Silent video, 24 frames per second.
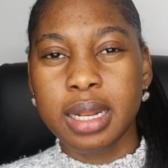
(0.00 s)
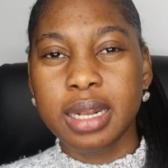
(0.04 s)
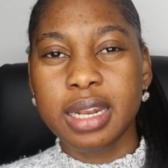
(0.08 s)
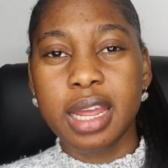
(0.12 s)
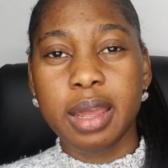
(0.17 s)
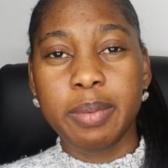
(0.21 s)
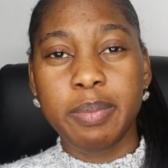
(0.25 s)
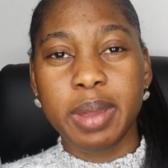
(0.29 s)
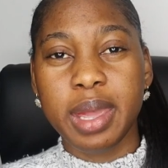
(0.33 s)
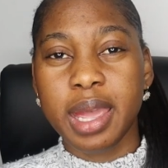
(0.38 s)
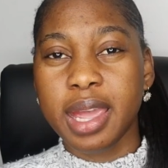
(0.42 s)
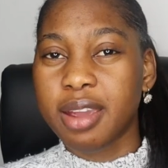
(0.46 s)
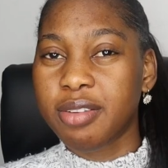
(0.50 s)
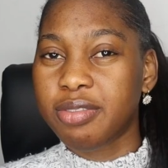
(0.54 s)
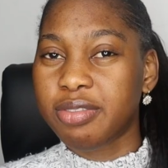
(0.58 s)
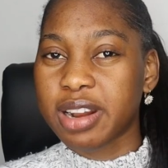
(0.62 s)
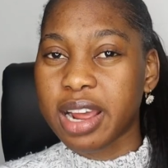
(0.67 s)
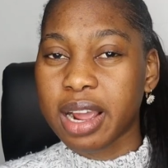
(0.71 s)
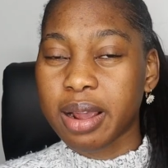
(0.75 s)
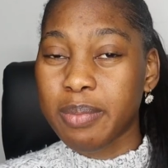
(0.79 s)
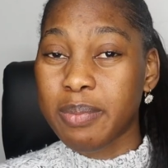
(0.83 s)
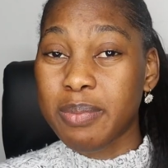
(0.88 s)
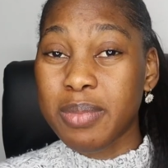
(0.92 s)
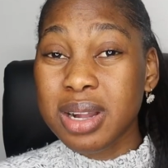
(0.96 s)
they behave
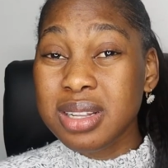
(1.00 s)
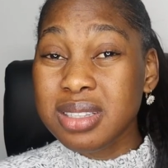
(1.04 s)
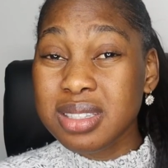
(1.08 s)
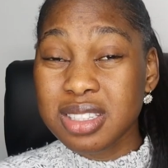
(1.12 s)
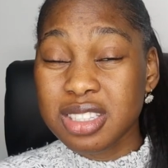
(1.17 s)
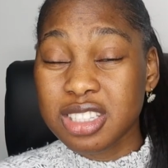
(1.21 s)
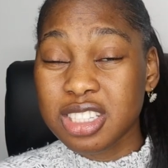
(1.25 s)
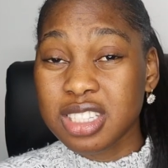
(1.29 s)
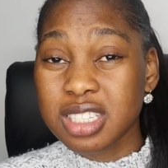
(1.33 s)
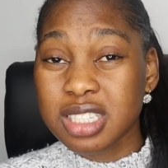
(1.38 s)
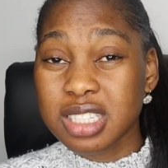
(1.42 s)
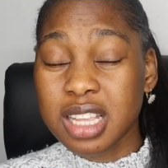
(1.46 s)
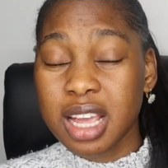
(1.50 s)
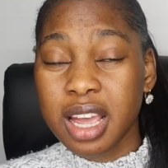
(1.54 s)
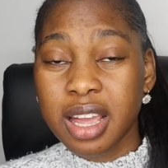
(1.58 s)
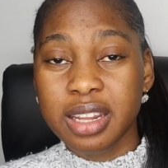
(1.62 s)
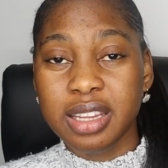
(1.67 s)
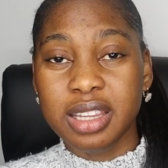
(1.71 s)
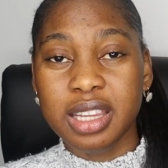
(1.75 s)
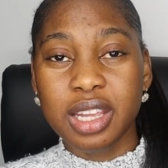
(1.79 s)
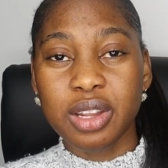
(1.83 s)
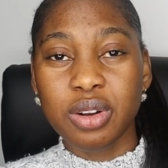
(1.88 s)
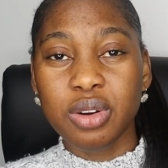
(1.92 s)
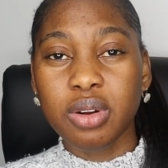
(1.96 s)
like monsters
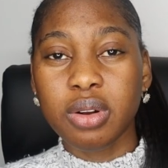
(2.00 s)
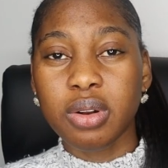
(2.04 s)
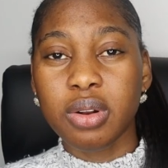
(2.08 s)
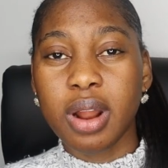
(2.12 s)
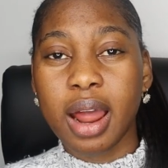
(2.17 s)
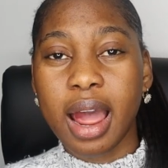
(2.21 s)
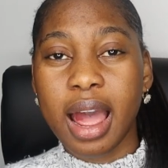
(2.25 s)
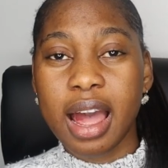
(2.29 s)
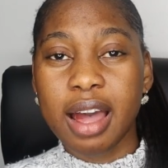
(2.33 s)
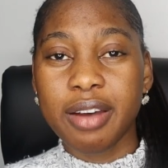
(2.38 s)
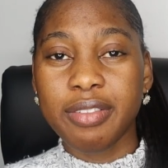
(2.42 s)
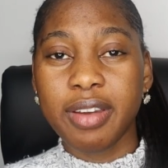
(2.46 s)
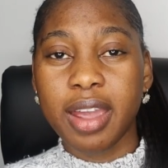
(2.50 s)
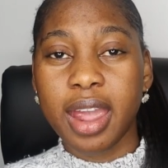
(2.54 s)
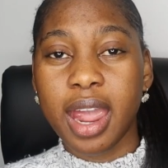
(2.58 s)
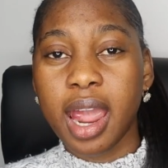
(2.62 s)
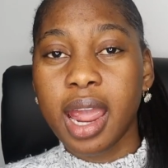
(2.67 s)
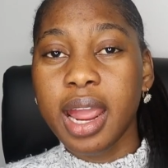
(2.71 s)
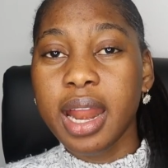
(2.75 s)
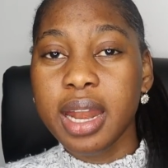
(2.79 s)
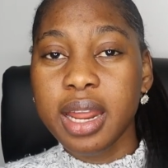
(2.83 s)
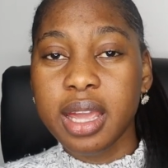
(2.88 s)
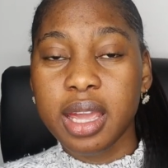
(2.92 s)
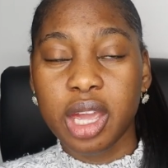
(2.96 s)
they don't have
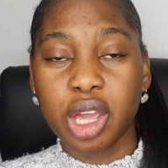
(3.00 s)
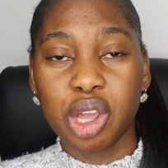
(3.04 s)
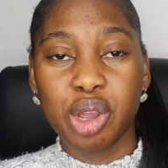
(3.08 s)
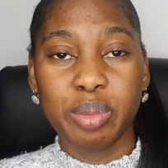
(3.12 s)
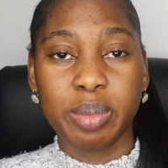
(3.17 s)
any mm-hmm.